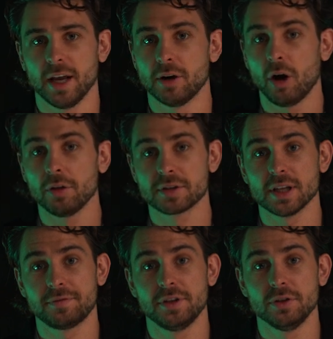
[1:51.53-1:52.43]
And all there's
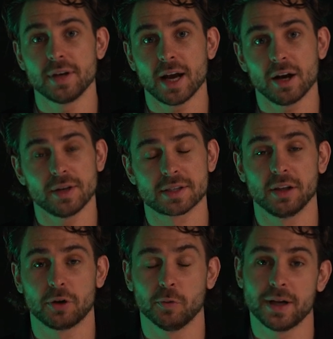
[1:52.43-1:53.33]
left to do now is
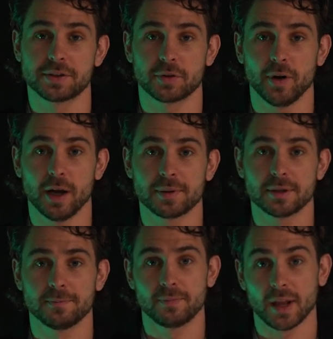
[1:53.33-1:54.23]
click Write Script,
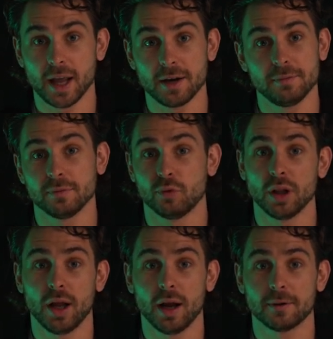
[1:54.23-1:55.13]
and
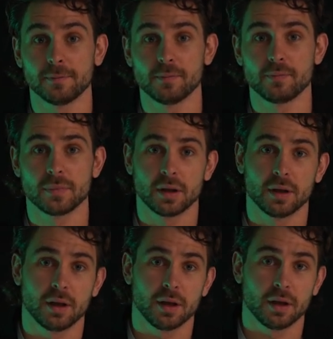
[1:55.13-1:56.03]
voila,
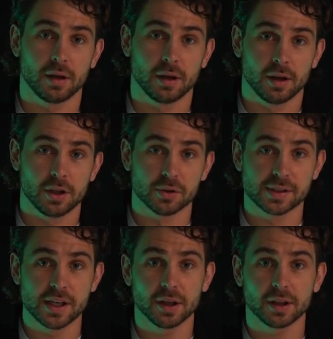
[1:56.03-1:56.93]
You'll
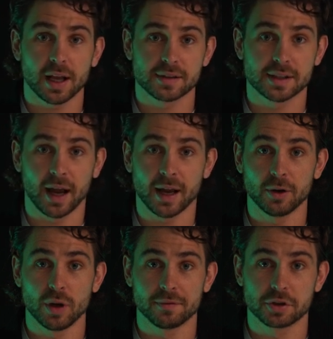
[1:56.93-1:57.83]
see on the left side,
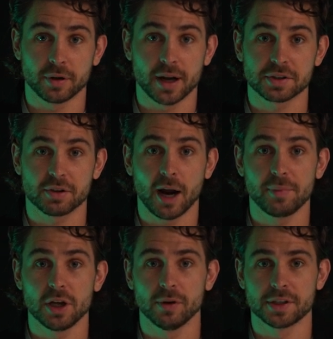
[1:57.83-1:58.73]
we have transcribed
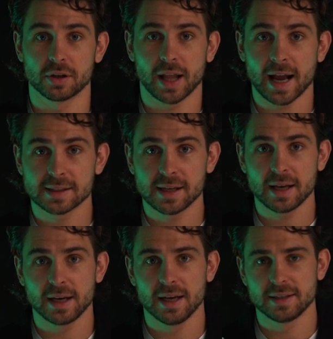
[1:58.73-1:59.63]
the original
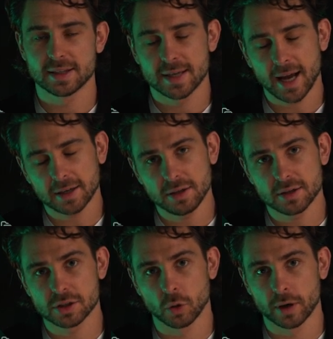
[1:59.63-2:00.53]
asset, detecting the
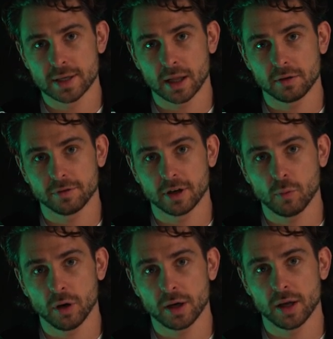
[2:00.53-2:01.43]
storytelling
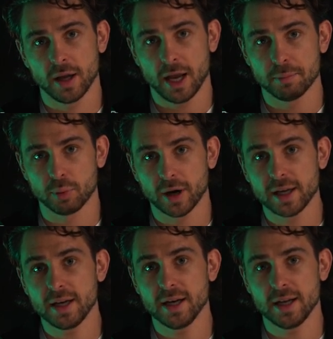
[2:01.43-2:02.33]
framework, and
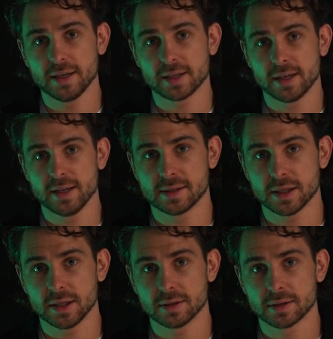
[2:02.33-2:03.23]
breaking it into
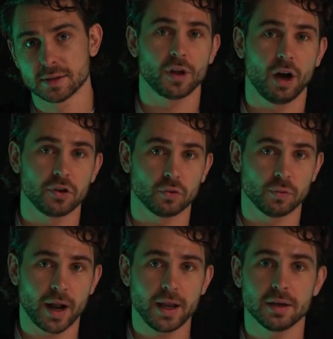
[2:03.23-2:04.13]
scenes. On the
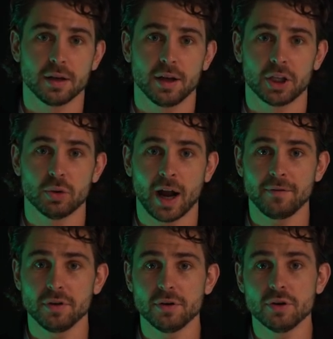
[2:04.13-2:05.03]
right, you have
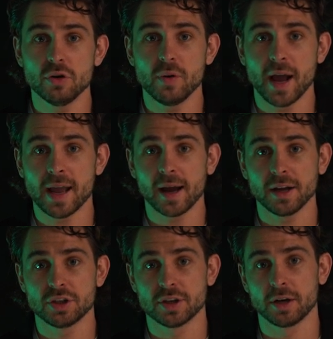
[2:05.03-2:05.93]
your new
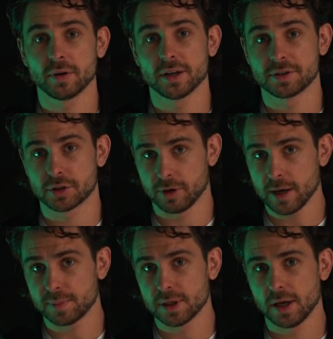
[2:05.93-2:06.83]
AI-generated
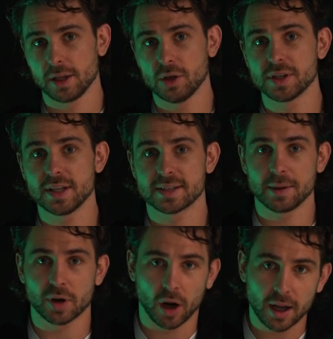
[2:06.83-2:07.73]
script using the
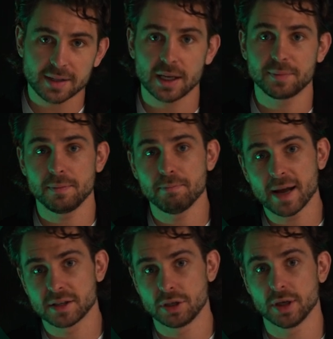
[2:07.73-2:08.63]
same concept and
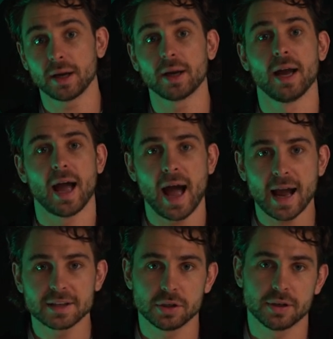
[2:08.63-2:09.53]
messaging
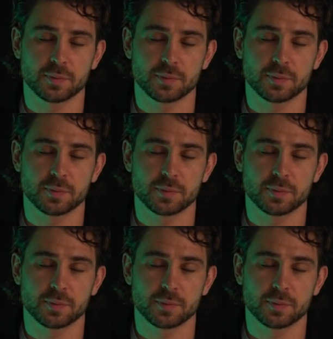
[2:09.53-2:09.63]
as your